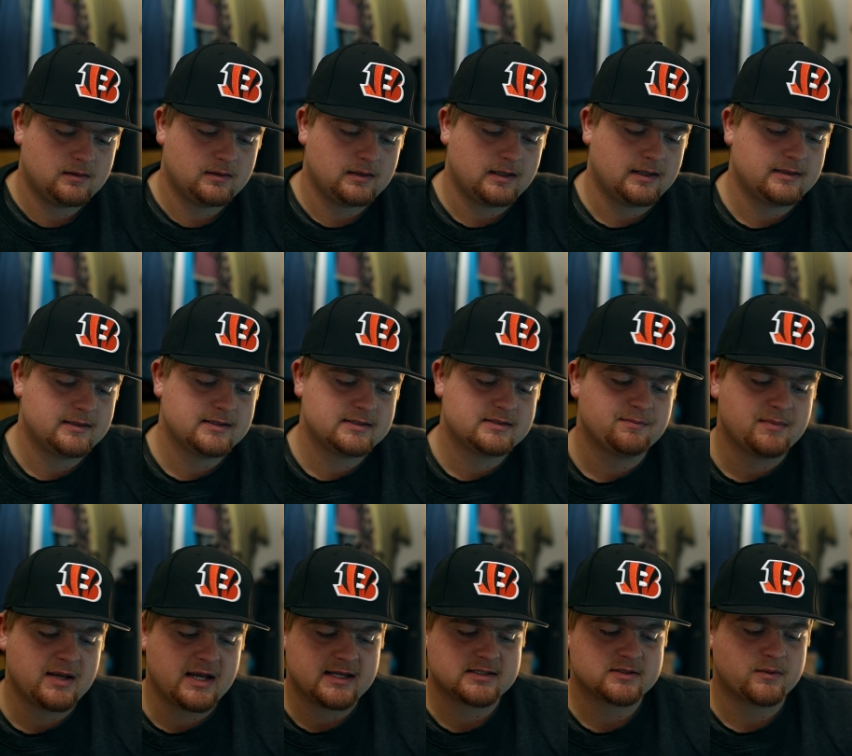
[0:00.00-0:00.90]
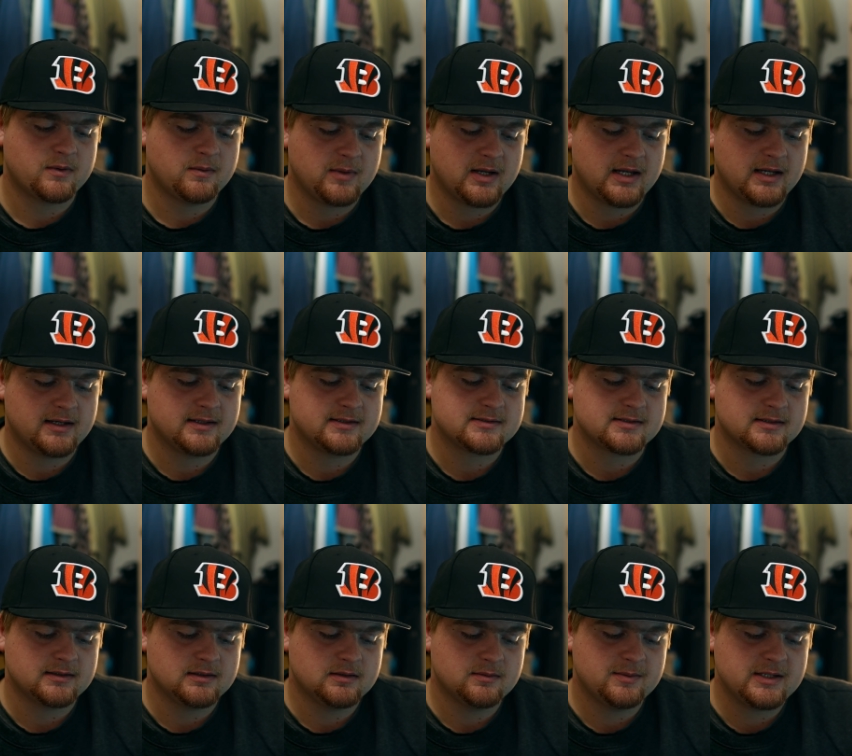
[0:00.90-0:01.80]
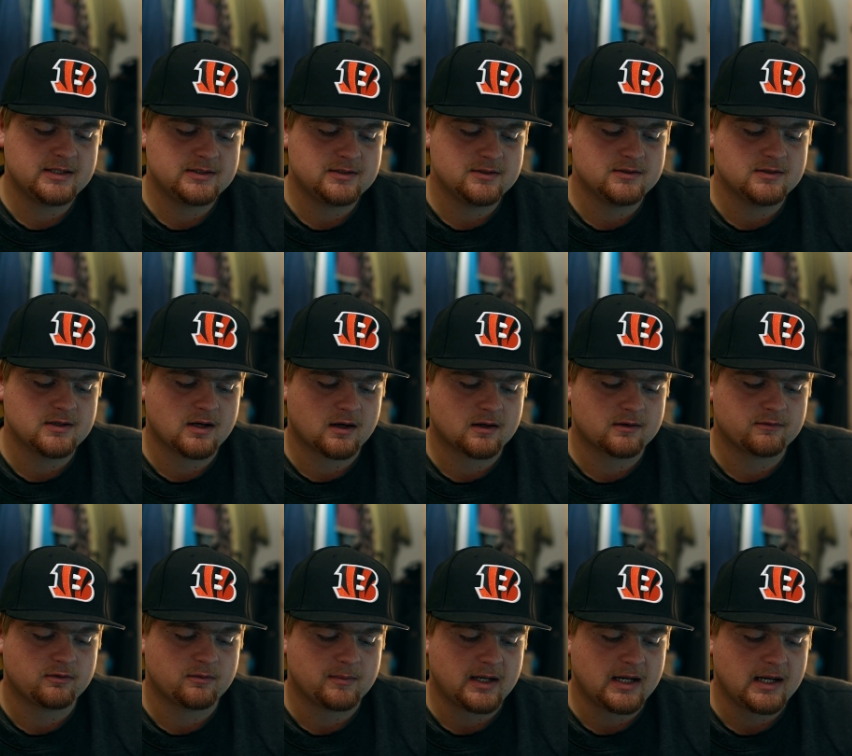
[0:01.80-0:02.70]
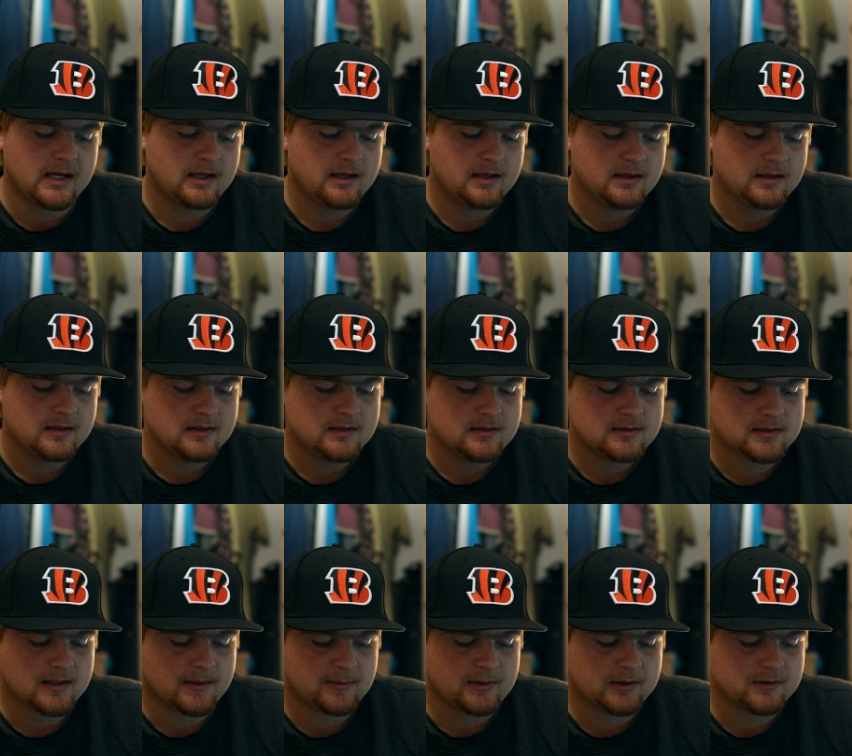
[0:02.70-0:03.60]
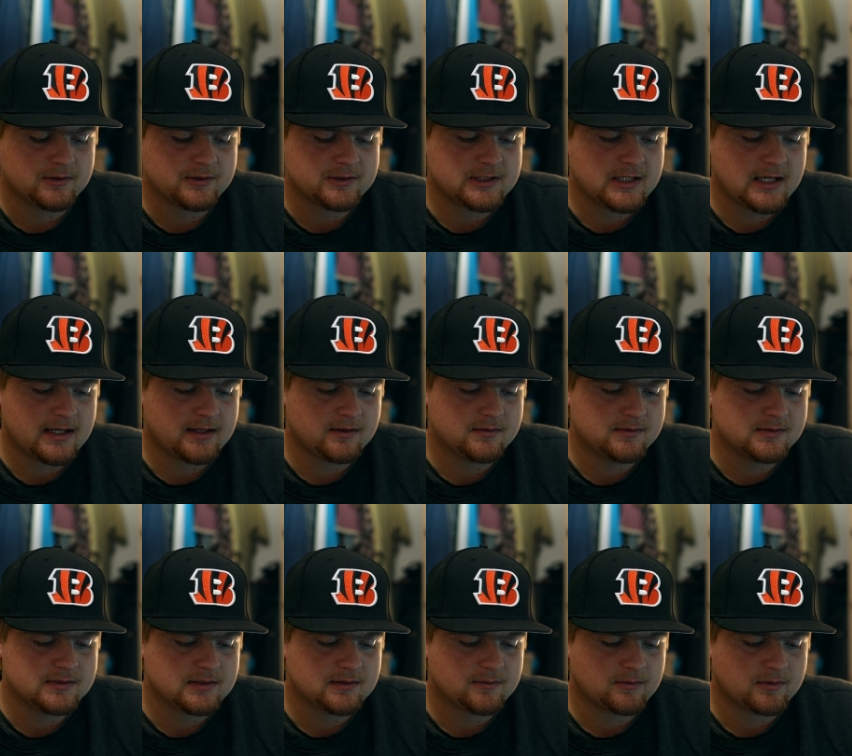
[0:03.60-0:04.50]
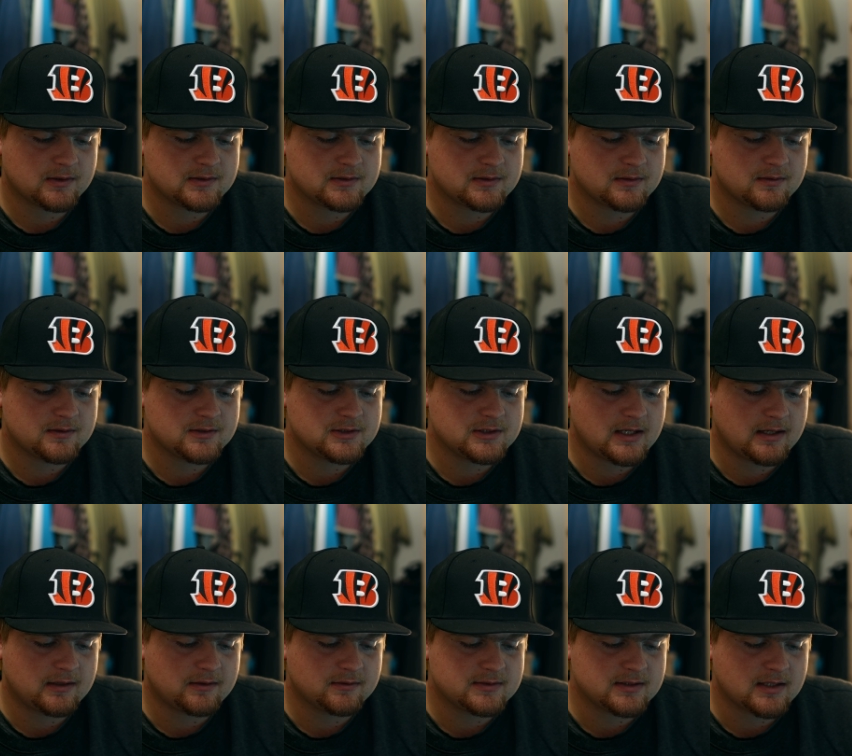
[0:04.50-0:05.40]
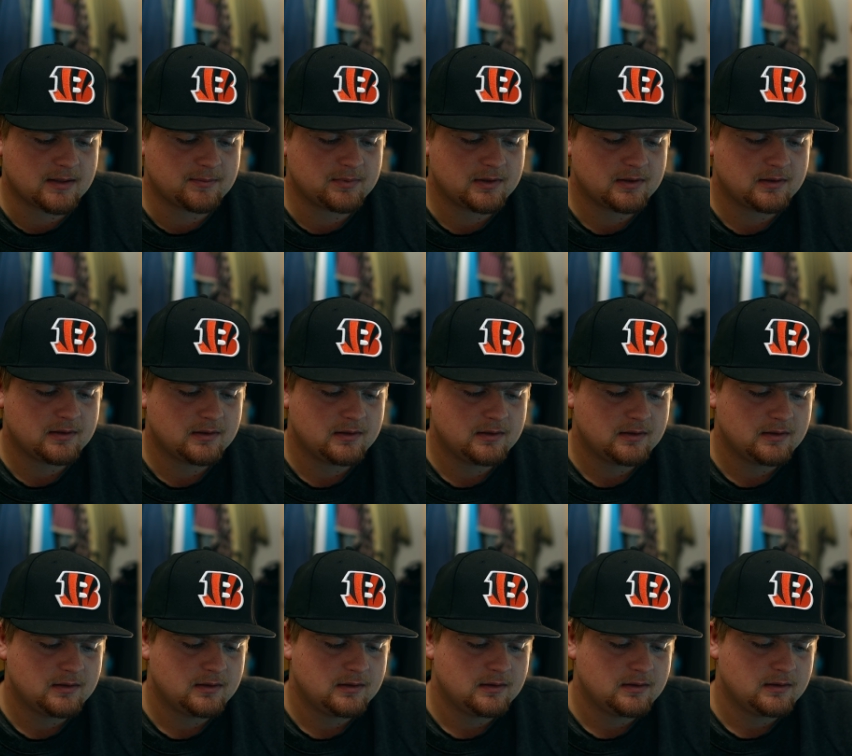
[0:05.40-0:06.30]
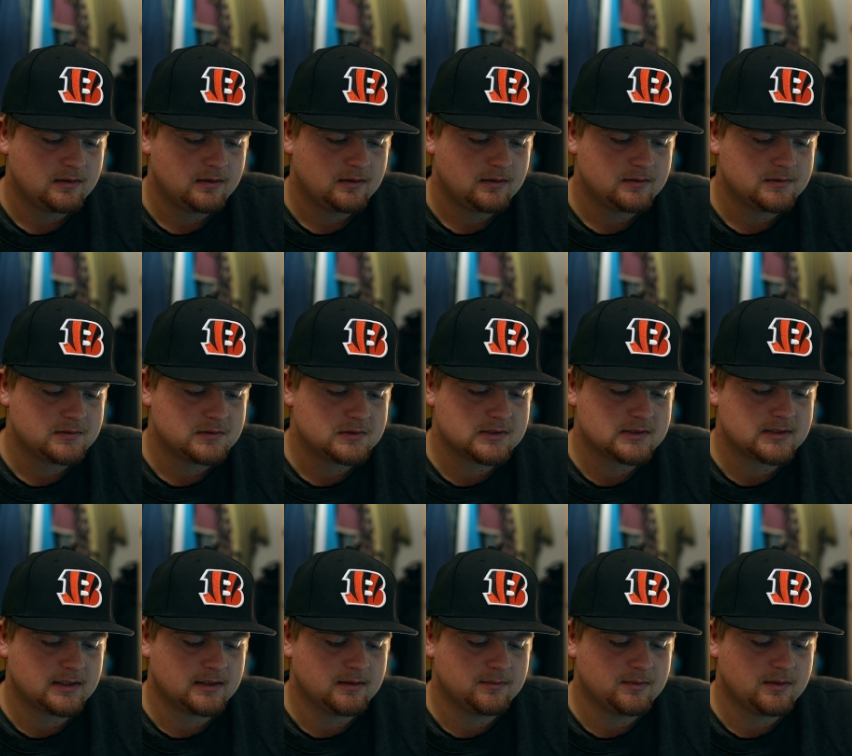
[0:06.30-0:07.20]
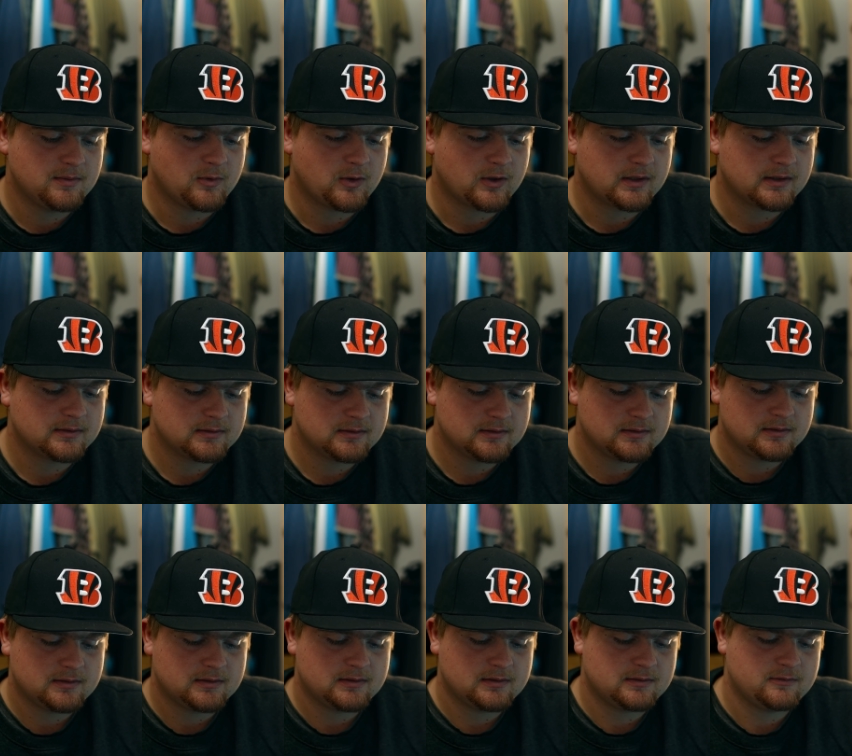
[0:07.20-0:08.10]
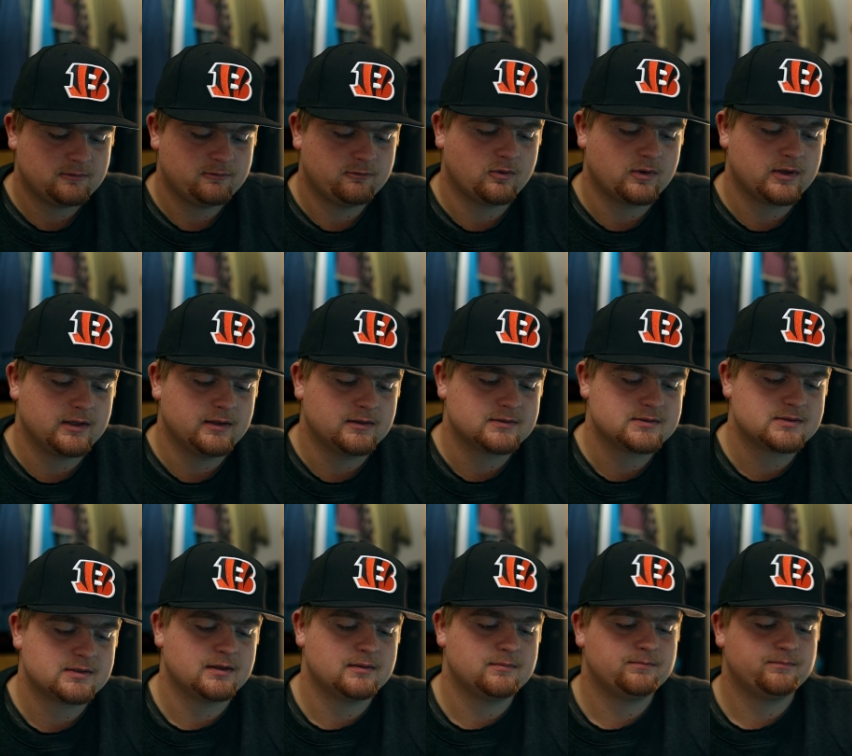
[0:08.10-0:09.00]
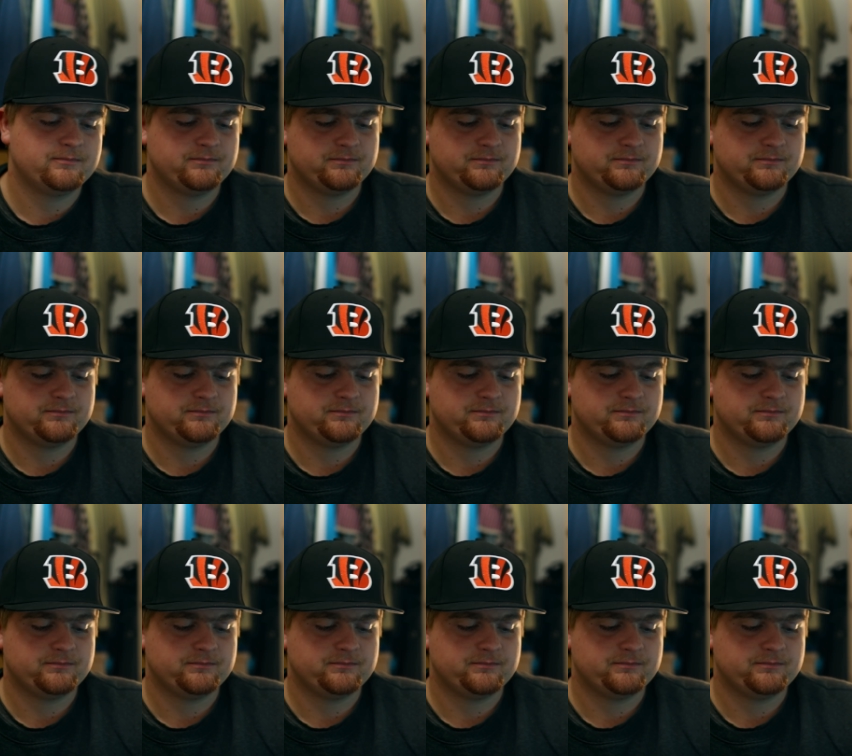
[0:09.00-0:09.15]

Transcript: that this mask we made, it's a little bit too dark for me. So I'm going to go to shadows and we're going to turn the shadows up just a little bit more. 40 looks good.